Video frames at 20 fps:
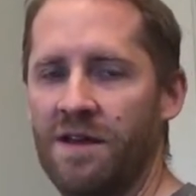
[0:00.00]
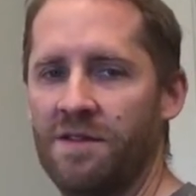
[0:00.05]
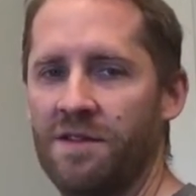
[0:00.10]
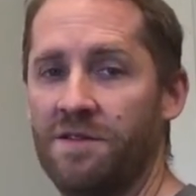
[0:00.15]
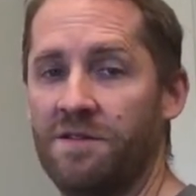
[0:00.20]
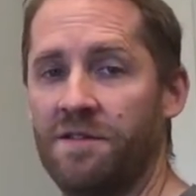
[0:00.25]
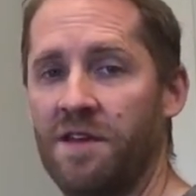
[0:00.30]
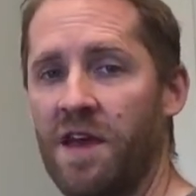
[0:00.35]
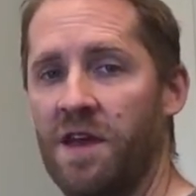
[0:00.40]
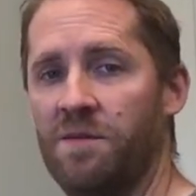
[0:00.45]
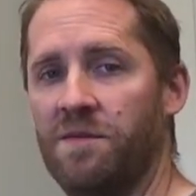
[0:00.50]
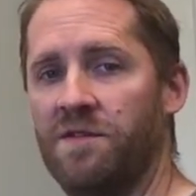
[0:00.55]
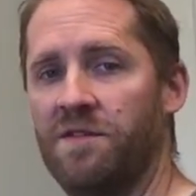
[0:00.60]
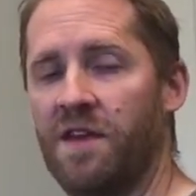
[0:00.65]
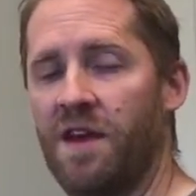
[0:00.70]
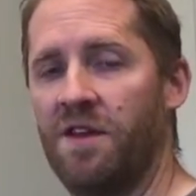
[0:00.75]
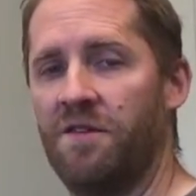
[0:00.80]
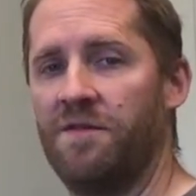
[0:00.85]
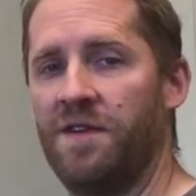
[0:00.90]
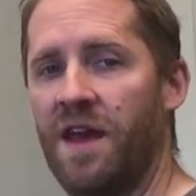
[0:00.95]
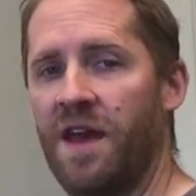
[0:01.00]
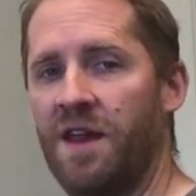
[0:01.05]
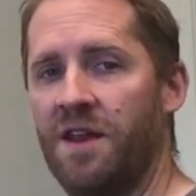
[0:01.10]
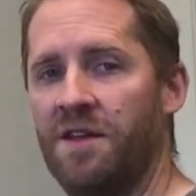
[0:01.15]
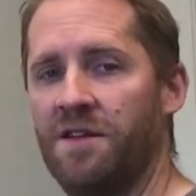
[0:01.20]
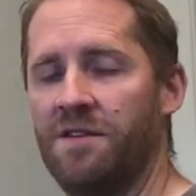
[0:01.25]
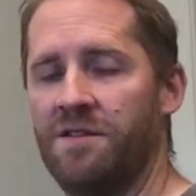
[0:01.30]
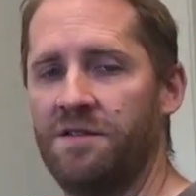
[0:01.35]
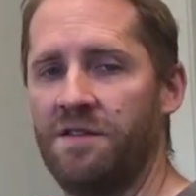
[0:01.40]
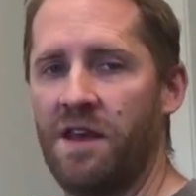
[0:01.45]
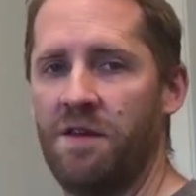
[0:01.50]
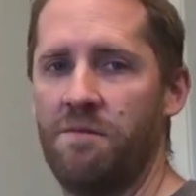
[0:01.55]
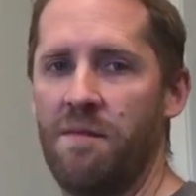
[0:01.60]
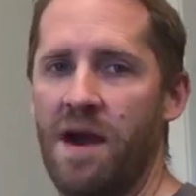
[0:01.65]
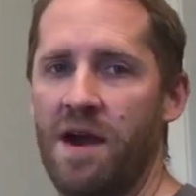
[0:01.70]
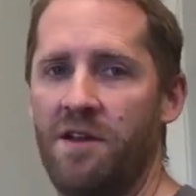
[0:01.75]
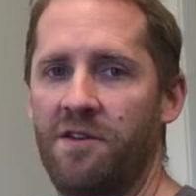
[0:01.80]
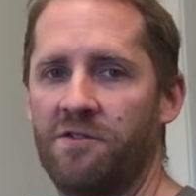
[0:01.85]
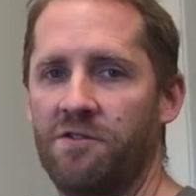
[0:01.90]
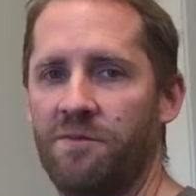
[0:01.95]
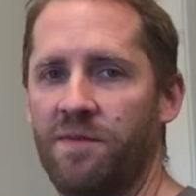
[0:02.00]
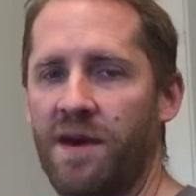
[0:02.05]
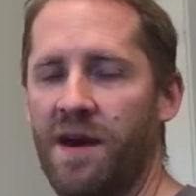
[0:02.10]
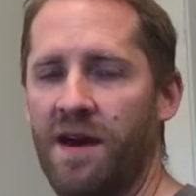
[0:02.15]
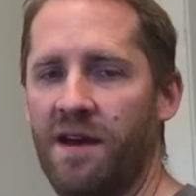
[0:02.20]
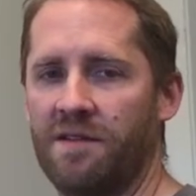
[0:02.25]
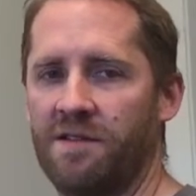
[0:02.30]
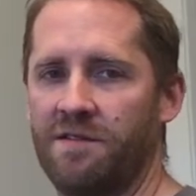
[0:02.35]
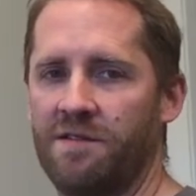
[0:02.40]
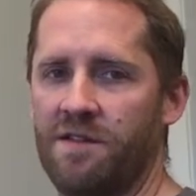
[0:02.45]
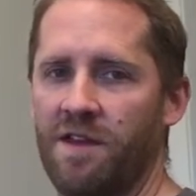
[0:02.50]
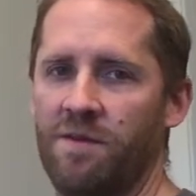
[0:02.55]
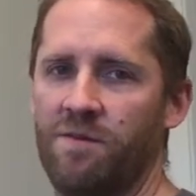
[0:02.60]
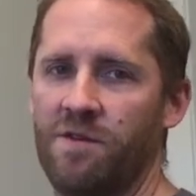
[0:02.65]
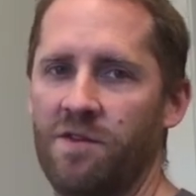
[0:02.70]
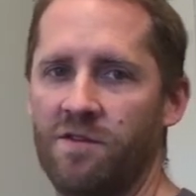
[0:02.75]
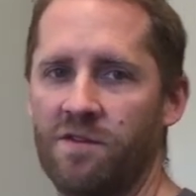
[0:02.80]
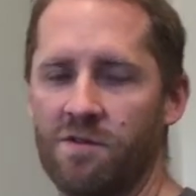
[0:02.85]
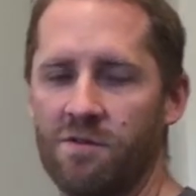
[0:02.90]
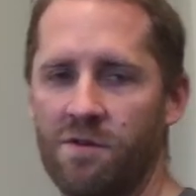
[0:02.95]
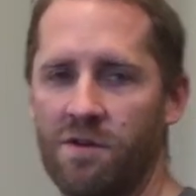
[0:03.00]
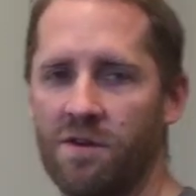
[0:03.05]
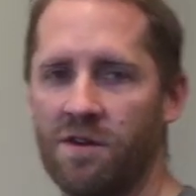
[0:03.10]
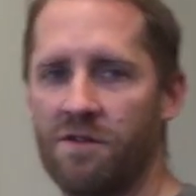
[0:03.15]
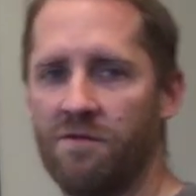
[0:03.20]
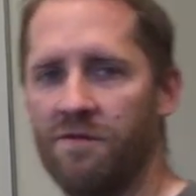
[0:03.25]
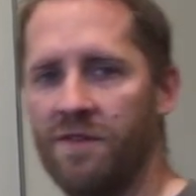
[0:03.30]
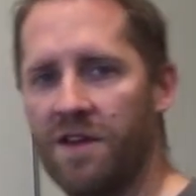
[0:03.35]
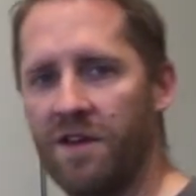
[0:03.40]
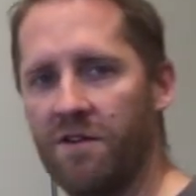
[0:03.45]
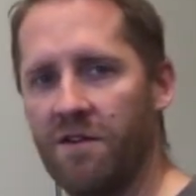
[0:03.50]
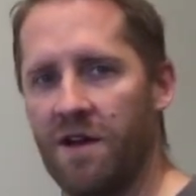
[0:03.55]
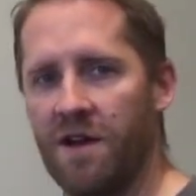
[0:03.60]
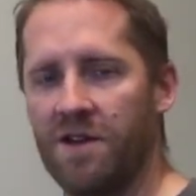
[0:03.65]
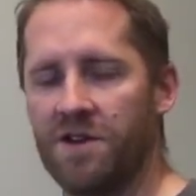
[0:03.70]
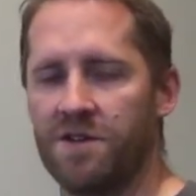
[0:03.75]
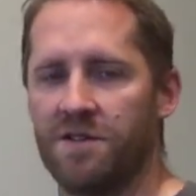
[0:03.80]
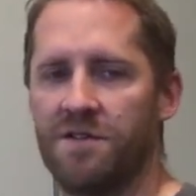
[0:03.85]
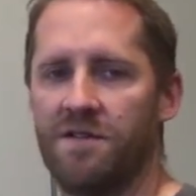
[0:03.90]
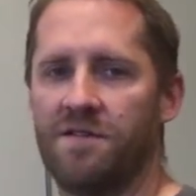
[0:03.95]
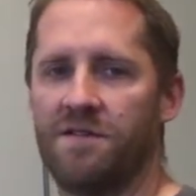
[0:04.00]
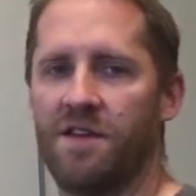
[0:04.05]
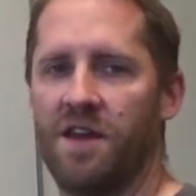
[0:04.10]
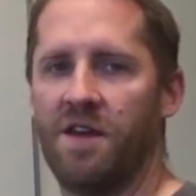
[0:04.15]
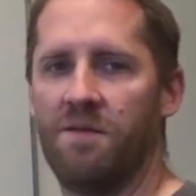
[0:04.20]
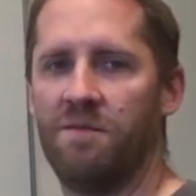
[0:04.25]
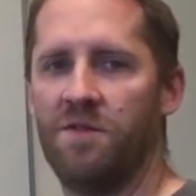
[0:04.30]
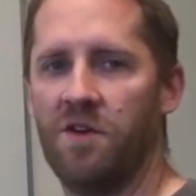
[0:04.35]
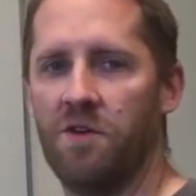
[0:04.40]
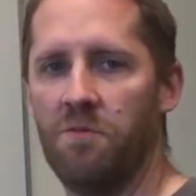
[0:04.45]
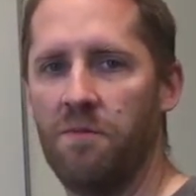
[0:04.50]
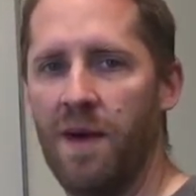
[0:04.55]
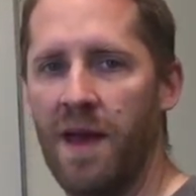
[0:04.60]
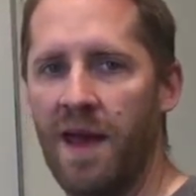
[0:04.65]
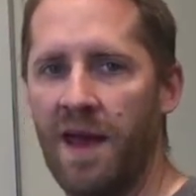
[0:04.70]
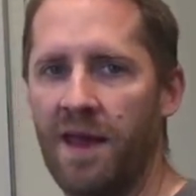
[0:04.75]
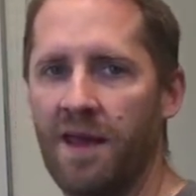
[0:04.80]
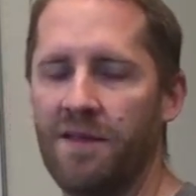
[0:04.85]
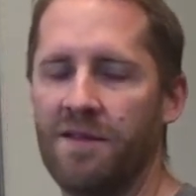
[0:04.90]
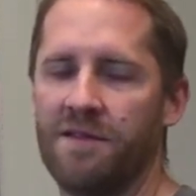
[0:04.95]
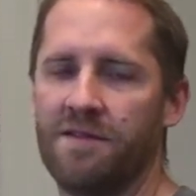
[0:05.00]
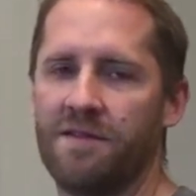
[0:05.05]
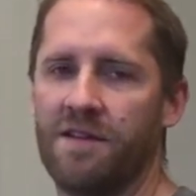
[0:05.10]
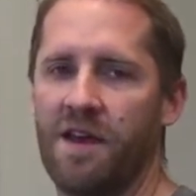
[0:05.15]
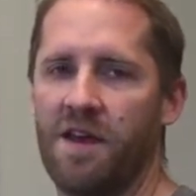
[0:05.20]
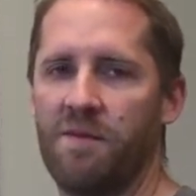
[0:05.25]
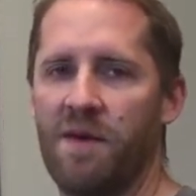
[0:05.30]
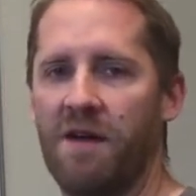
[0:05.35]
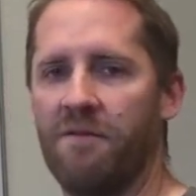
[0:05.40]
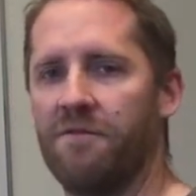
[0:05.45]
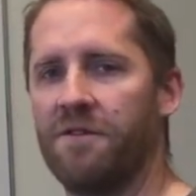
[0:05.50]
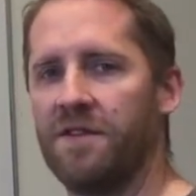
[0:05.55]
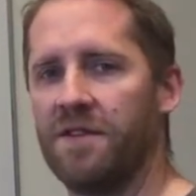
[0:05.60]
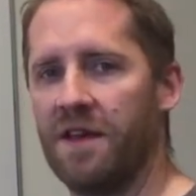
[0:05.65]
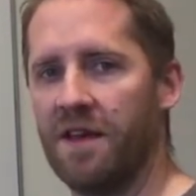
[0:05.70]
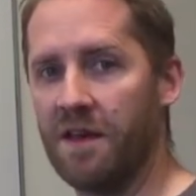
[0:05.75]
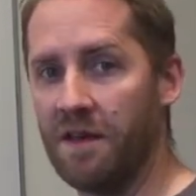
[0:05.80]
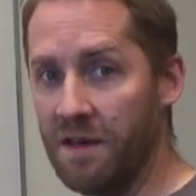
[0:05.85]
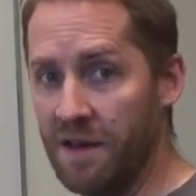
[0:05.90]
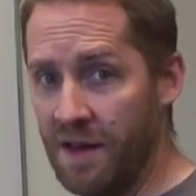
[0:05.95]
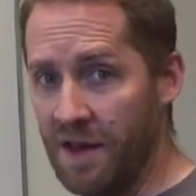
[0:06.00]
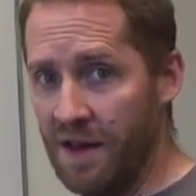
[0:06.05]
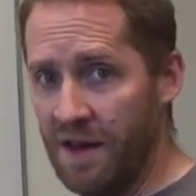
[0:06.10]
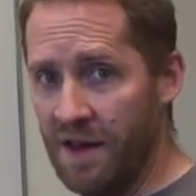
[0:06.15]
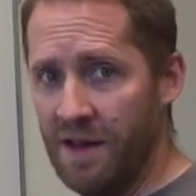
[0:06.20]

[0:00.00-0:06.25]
the same set of data, the same management packs, the same user role configuration, the same domain, the same everything.